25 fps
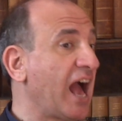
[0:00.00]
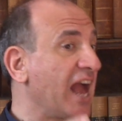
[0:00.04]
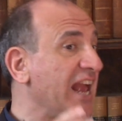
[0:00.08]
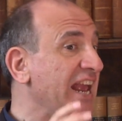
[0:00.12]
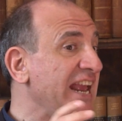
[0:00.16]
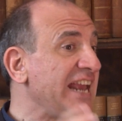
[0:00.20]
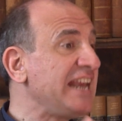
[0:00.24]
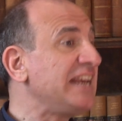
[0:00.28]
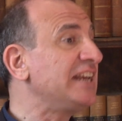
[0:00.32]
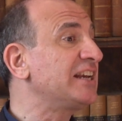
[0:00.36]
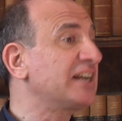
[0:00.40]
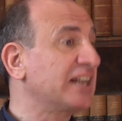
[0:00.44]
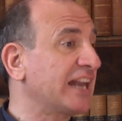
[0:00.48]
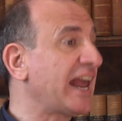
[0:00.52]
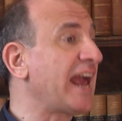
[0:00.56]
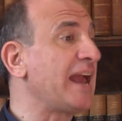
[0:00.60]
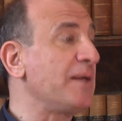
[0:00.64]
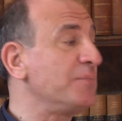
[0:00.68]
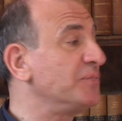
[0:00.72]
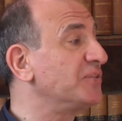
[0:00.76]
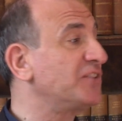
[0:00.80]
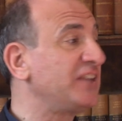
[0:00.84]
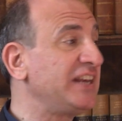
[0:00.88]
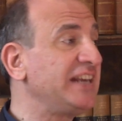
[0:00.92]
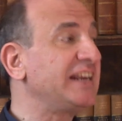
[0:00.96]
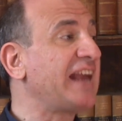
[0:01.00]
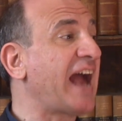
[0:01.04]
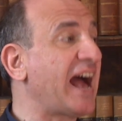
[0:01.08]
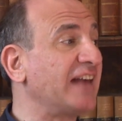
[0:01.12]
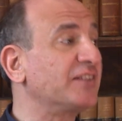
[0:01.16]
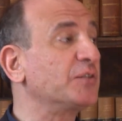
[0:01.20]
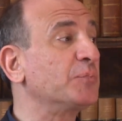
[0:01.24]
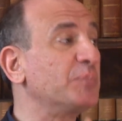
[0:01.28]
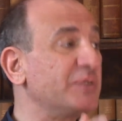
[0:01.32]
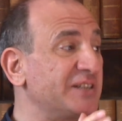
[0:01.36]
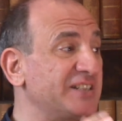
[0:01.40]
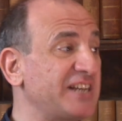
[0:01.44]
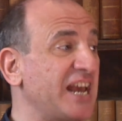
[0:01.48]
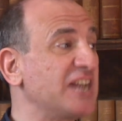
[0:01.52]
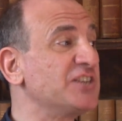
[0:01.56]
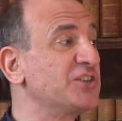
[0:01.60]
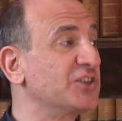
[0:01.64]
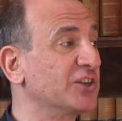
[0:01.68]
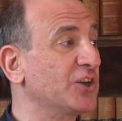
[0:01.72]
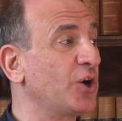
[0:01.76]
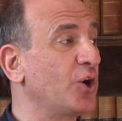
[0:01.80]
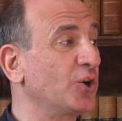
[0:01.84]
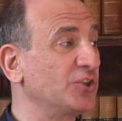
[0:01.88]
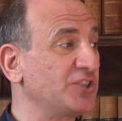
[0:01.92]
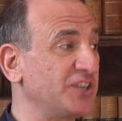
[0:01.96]
He claims he has a
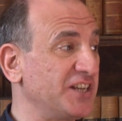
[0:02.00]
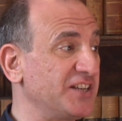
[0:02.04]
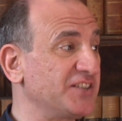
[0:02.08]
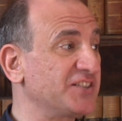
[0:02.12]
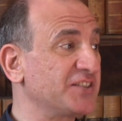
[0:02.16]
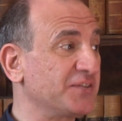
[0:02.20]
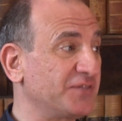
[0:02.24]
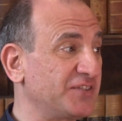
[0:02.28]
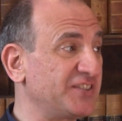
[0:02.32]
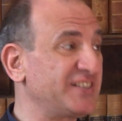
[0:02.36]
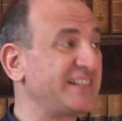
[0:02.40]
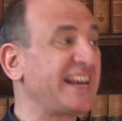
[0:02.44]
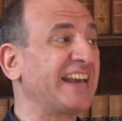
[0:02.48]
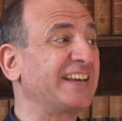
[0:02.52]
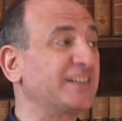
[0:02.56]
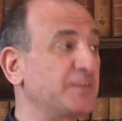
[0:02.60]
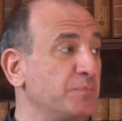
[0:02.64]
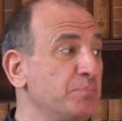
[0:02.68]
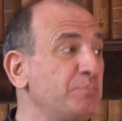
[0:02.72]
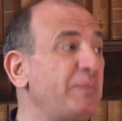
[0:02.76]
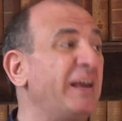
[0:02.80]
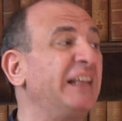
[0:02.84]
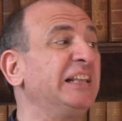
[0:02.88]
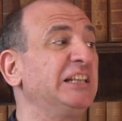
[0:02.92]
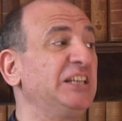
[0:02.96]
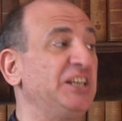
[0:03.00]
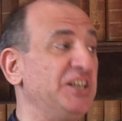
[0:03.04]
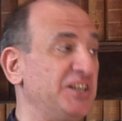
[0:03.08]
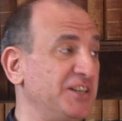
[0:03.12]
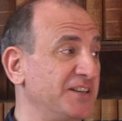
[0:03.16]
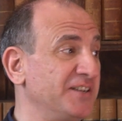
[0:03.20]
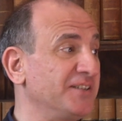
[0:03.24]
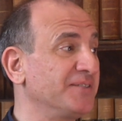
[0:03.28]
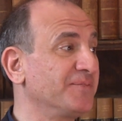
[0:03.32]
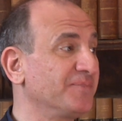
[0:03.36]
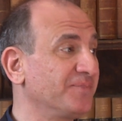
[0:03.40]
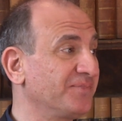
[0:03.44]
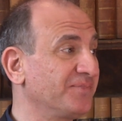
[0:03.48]
potential audience of six billion